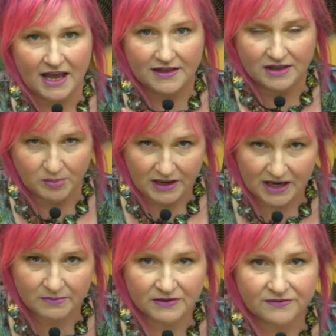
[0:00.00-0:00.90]
And then the
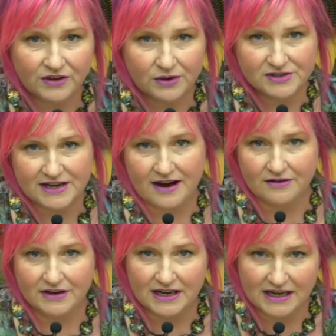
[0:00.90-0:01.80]
pigment flows
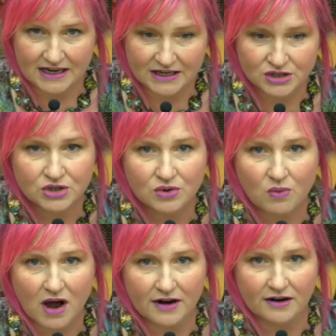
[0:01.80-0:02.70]
out into the
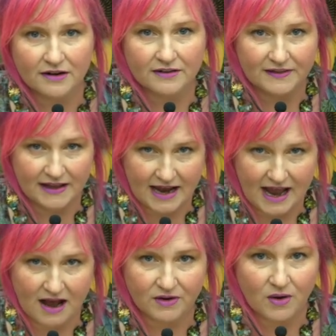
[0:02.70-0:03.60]
water that I
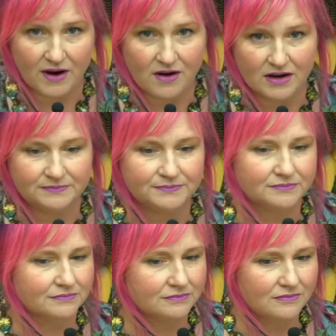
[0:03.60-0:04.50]
have going on.
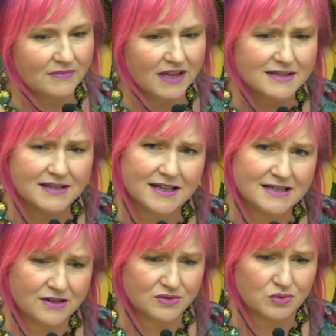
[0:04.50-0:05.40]
So
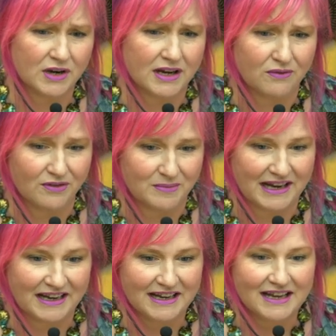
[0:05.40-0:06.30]
that's how it's working for
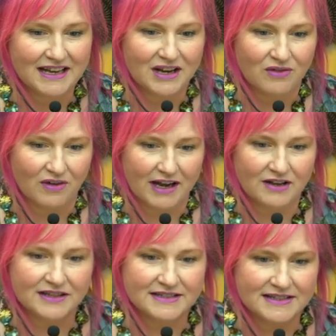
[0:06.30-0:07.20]
me, right?
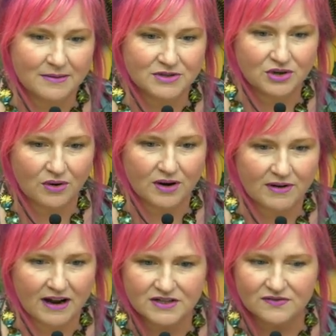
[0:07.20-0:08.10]
You can see I'm just going
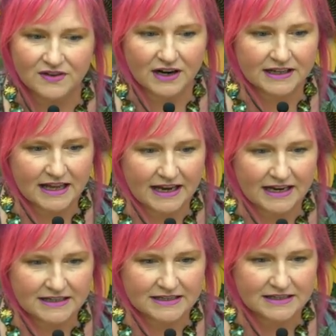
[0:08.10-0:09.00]
around, it's very
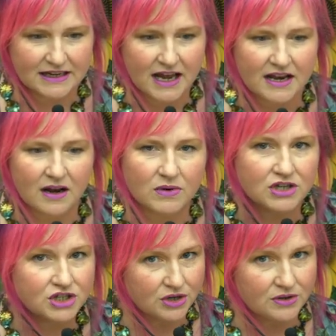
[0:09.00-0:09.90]
light. Now I
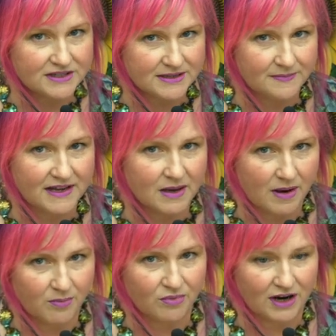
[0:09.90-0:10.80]
wanna show you something
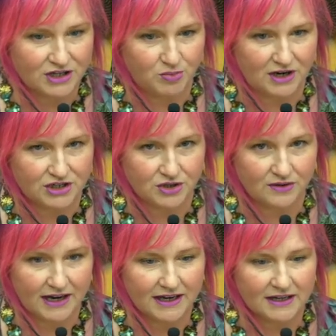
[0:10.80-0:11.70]
about brush pressure,
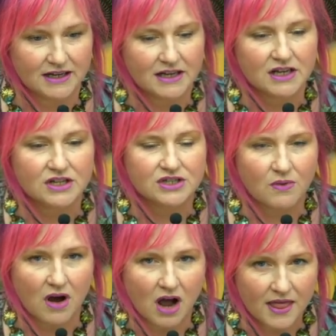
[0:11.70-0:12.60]
right?
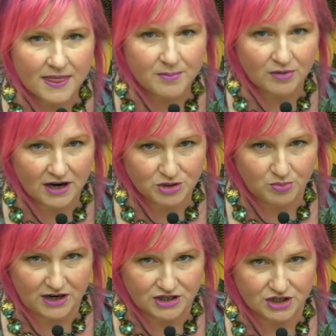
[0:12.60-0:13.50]
So on the brush
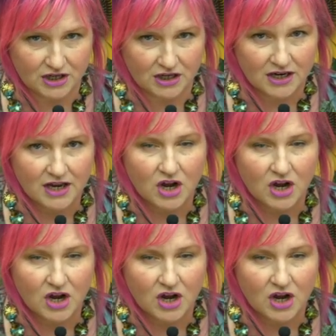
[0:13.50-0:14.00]
pressure,